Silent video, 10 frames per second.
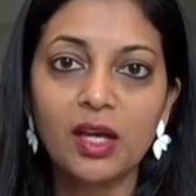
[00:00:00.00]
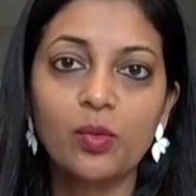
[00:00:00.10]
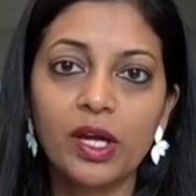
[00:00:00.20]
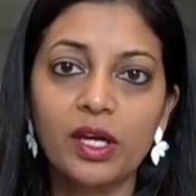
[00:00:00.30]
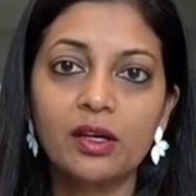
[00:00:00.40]

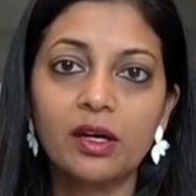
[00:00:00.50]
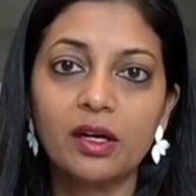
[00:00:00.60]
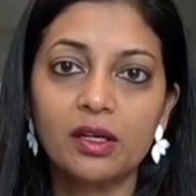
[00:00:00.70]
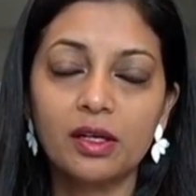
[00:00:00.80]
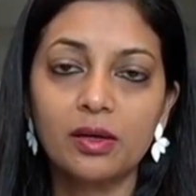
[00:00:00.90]
where
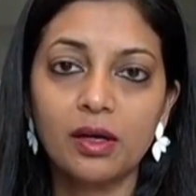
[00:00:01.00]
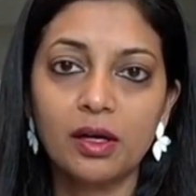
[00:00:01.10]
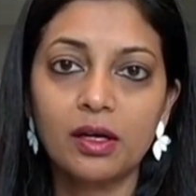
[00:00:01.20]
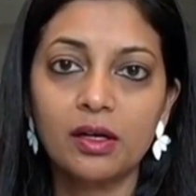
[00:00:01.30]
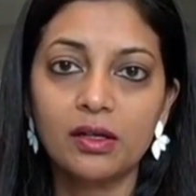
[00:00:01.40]

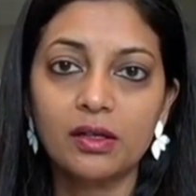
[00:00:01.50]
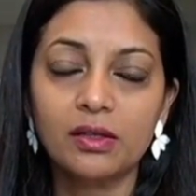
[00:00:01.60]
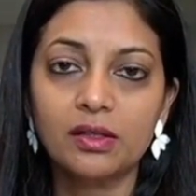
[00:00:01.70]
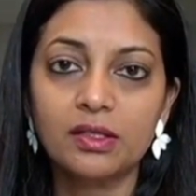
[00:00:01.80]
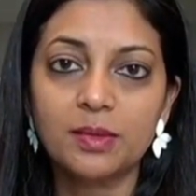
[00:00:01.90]

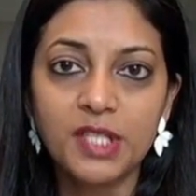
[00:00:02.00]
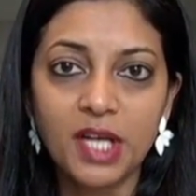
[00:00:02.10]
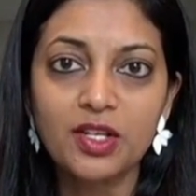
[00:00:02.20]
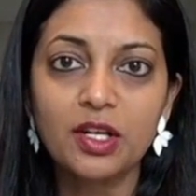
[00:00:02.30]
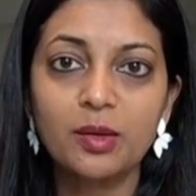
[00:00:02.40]
a
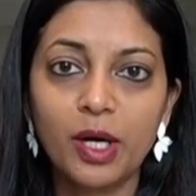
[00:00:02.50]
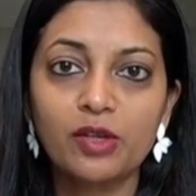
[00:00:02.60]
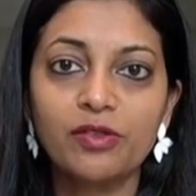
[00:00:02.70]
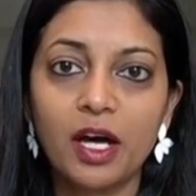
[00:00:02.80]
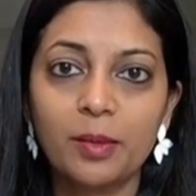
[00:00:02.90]
substantial amount
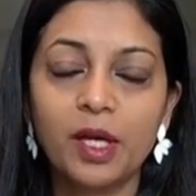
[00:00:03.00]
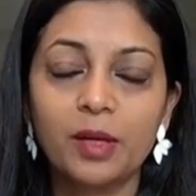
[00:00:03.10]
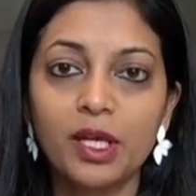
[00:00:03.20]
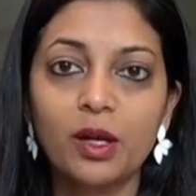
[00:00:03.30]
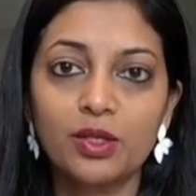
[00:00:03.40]
of our
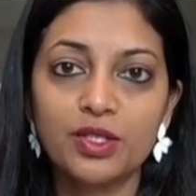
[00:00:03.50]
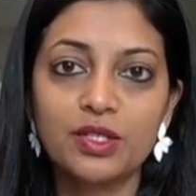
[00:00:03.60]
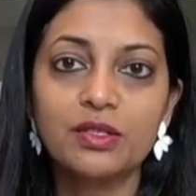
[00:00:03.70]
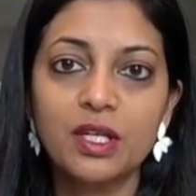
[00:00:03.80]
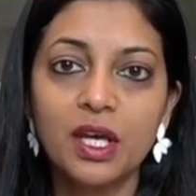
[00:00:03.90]
upcoming
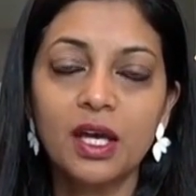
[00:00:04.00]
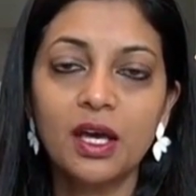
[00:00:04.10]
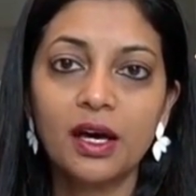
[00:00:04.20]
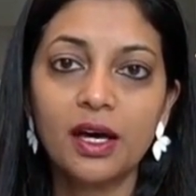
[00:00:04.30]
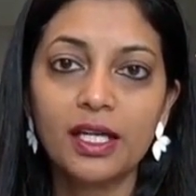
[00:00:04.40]
launches
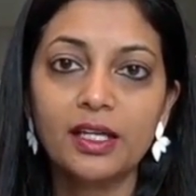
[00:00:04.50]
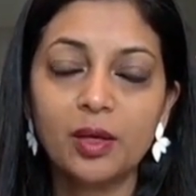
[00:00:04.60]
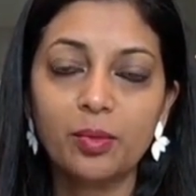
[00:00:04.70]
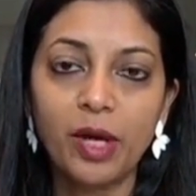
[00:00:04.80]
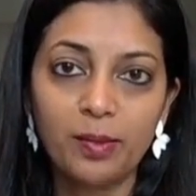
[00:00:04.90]
and
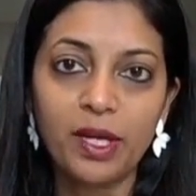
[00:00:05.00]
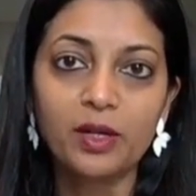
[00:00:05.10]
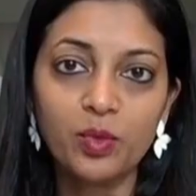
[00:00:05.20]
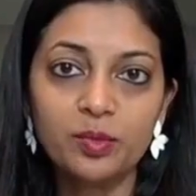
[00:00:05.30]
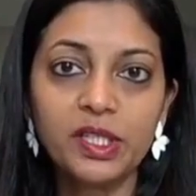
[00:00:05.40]
pipeline
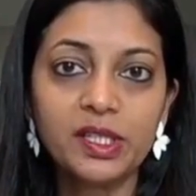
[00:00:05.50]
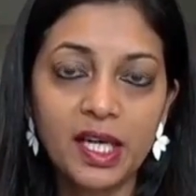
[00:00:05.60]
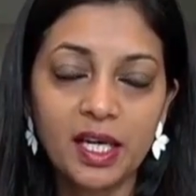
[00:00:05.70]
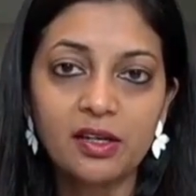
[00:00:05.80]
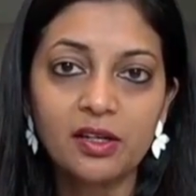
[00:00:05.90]
will be
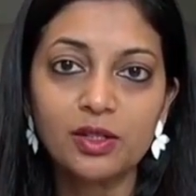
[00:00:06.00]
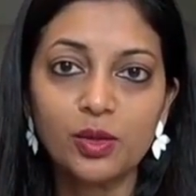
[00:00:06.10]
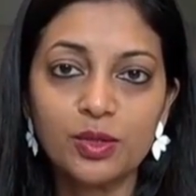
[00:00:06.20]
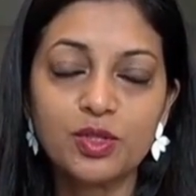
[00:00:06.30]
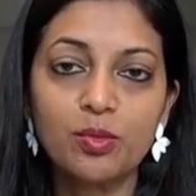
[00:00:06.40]
there in
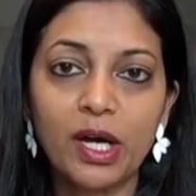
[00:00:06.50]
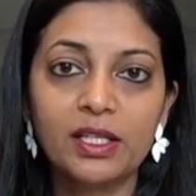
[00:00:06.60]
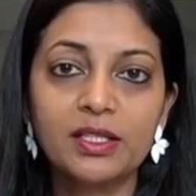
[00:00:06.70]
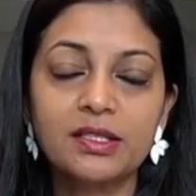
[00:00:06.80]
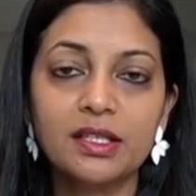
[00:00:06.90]
those 2
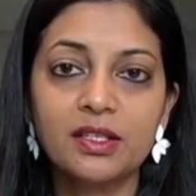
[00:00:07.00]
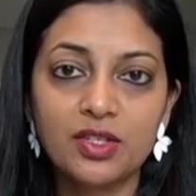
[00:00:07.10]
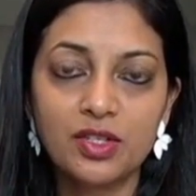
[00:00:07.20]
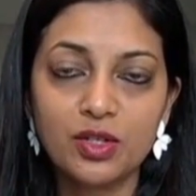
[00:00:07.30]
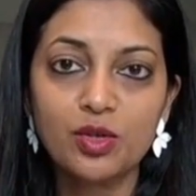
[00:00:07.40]
markets, in
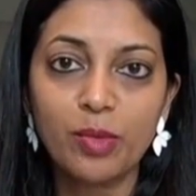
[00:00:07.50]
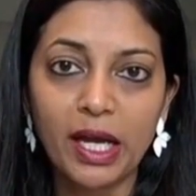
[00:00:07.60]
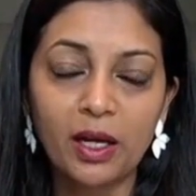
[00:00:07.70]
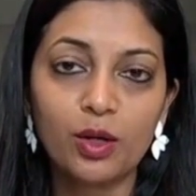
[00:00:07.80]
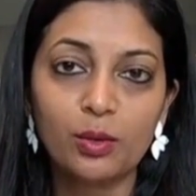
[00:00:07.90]
addition to
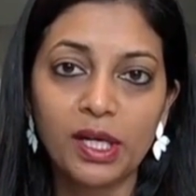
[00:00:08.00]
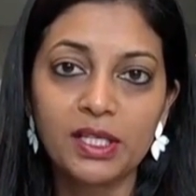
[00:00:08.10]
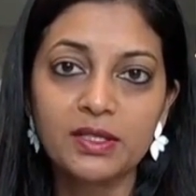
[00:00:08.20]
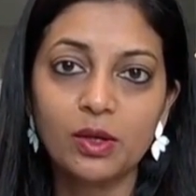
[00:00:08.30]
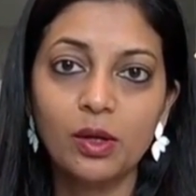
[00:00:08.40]
Bangalore and
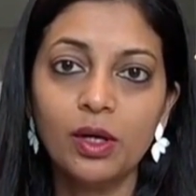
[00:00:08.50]
Mysore,